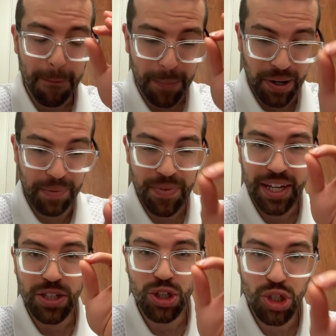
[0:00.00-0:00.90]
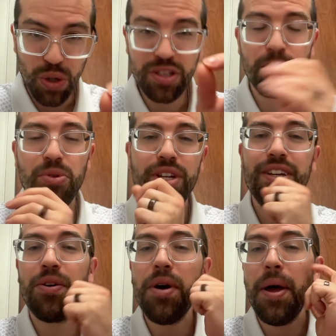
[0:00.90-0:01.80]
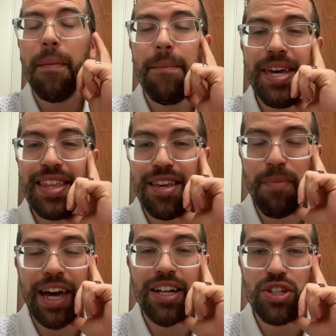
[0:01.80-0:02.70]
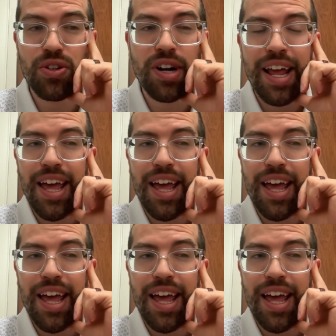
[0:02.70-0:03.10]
But Jose Mourinho being the manager,